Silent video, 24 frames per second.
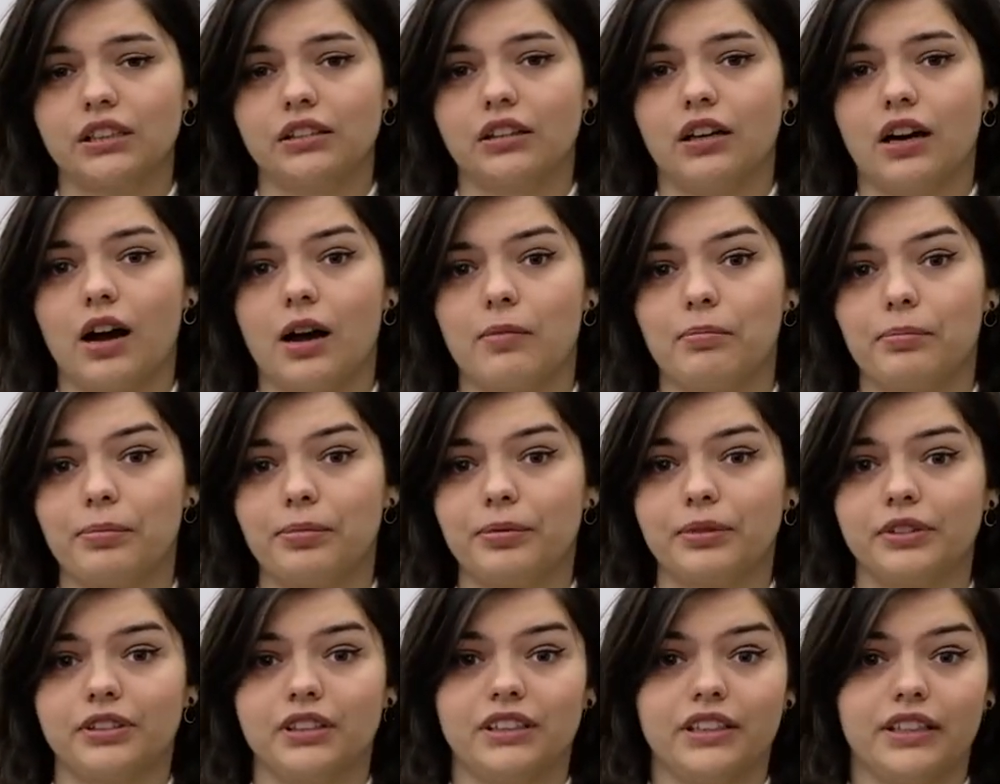up
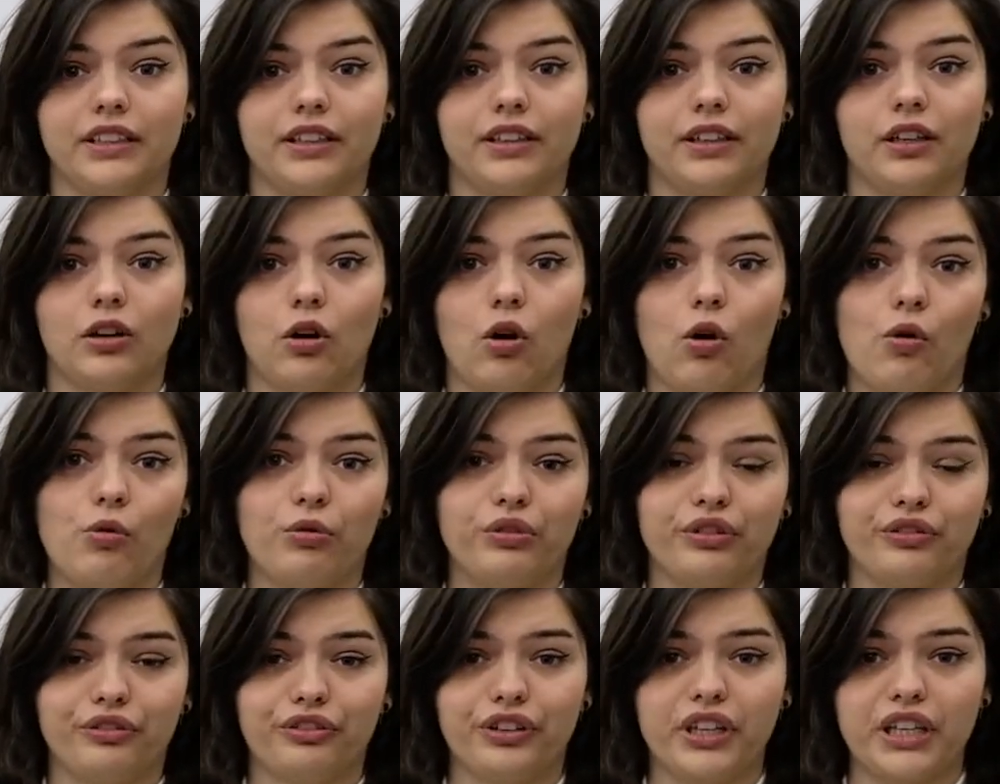their
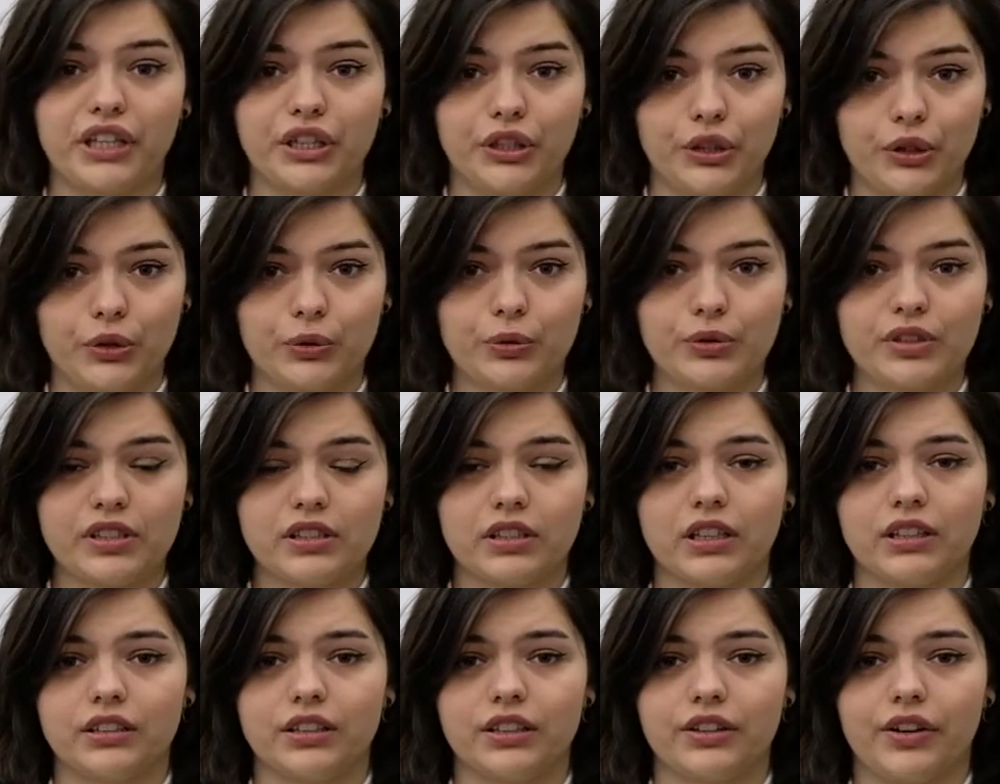own fake news
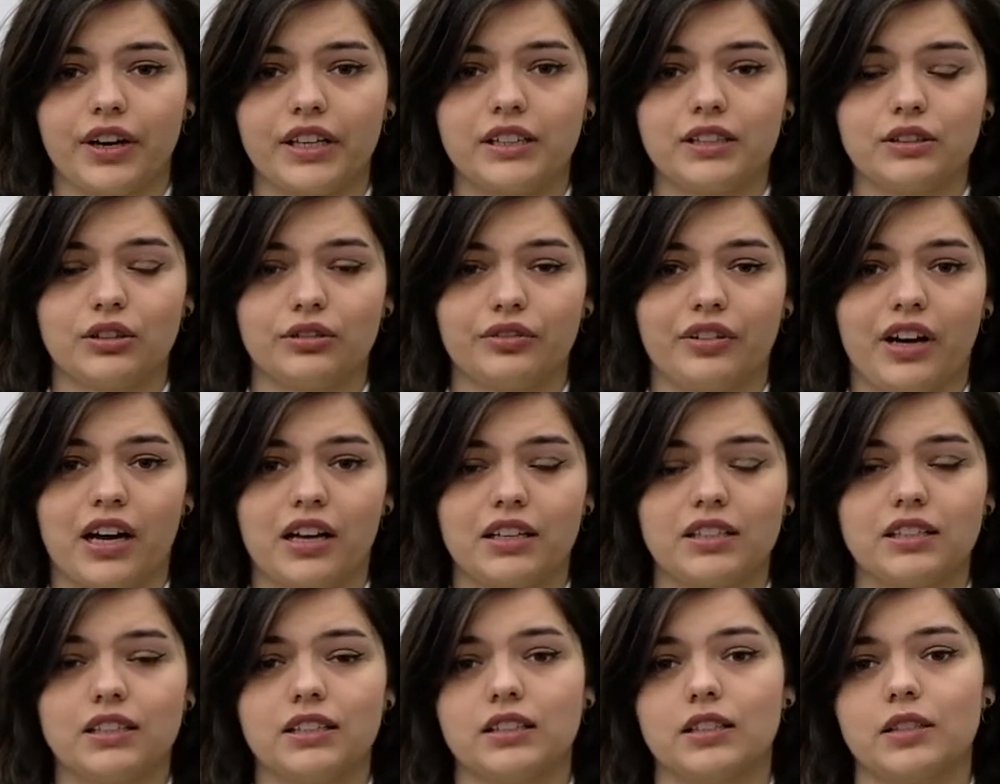and the rest of
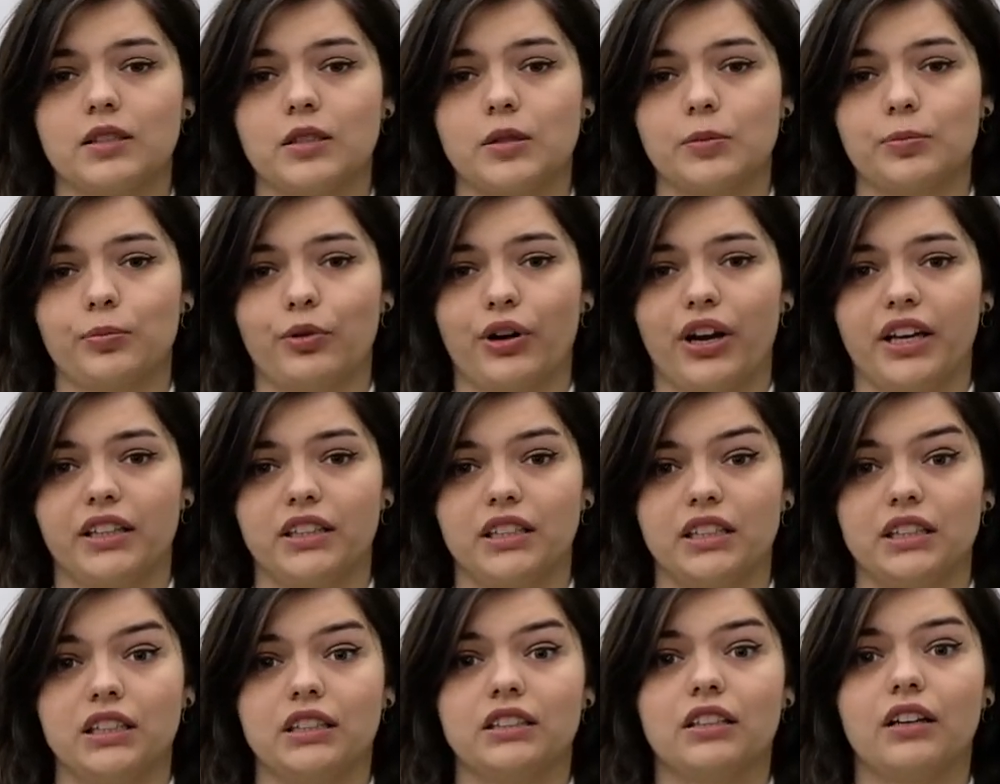us spread
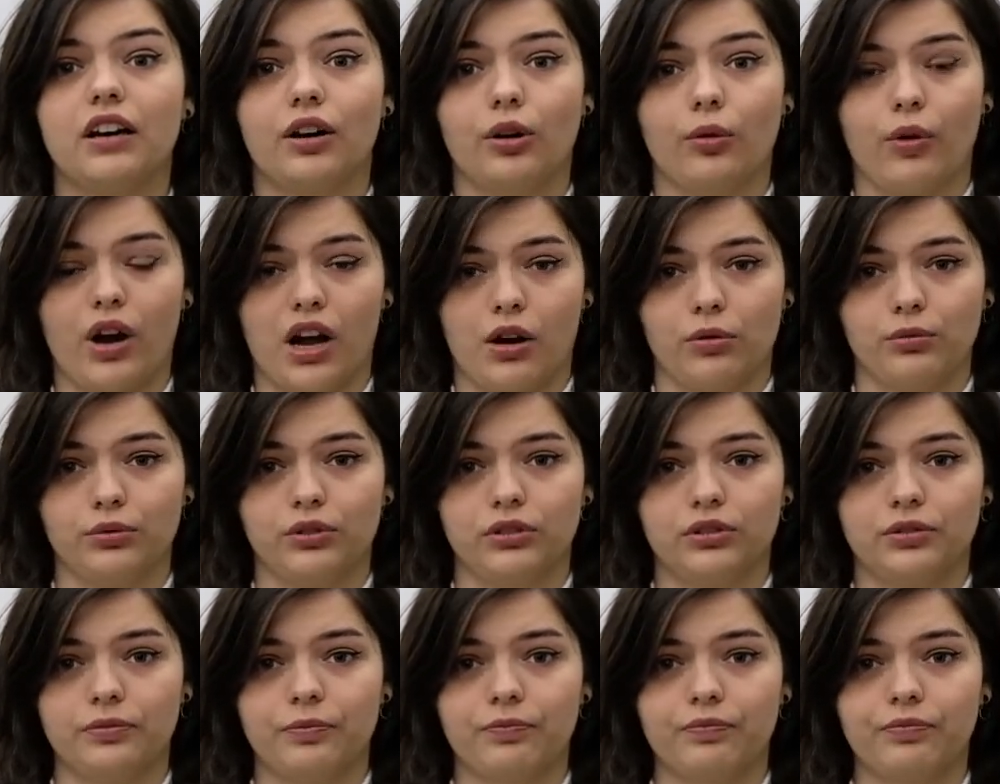it around.